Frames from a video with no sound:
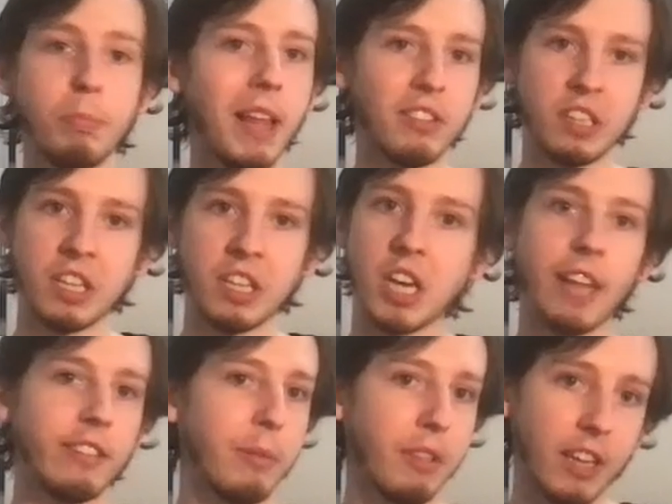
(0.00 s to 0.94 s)
blessing and
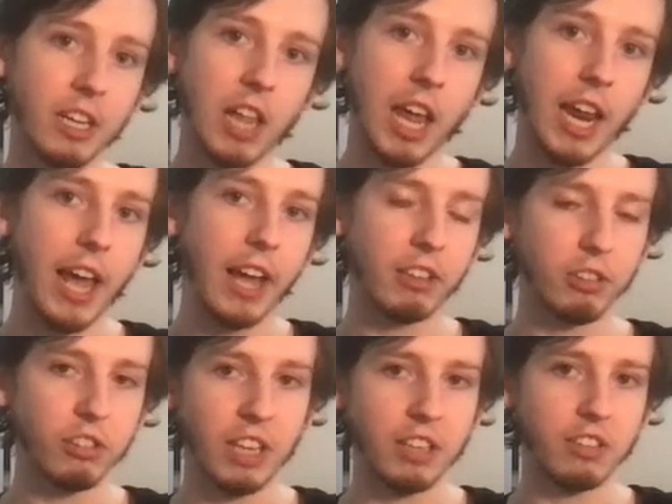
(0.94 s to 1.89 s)
not something that a lot of
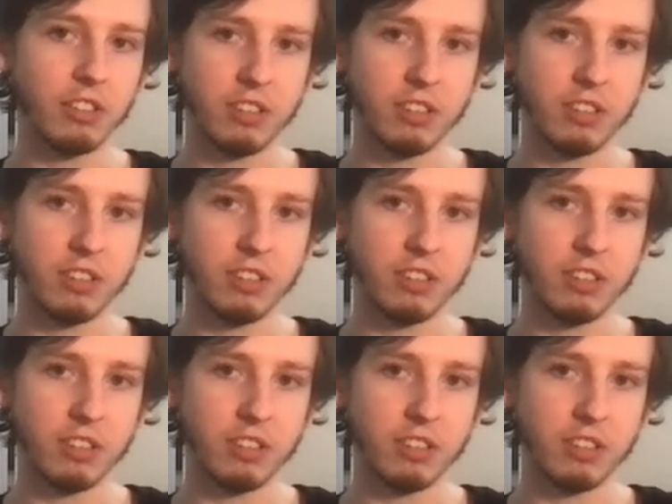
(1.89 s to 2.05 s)
actors get to